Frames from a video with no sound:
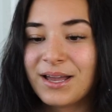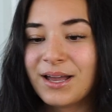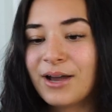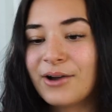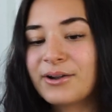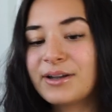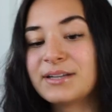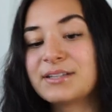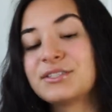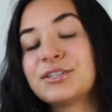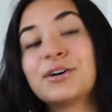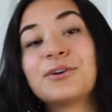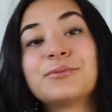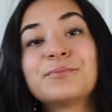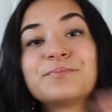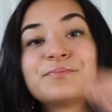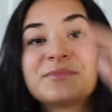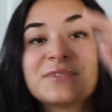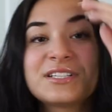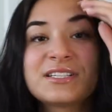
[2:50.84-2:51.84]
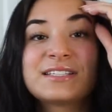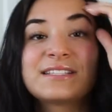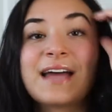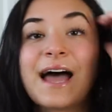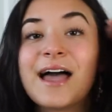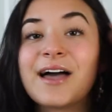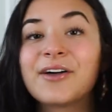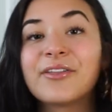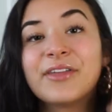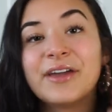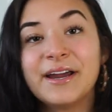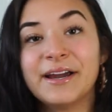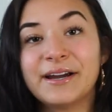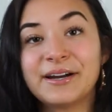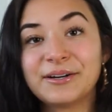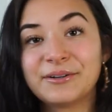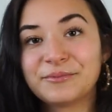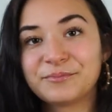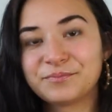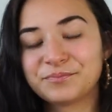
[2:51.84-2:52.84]
Okay, so to style the
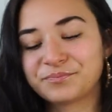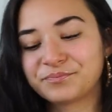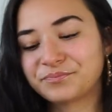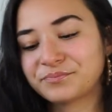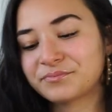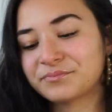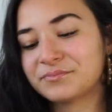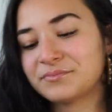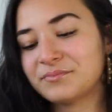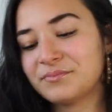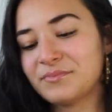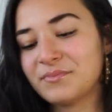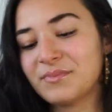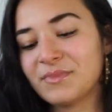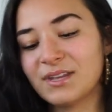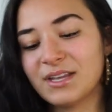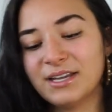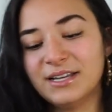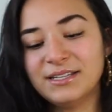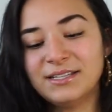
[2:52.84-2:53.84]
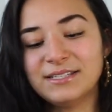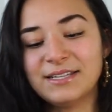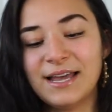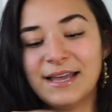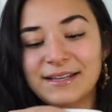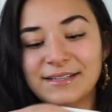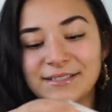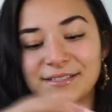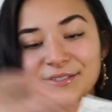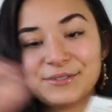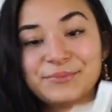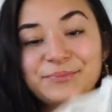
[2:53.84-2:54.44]
hair, it says,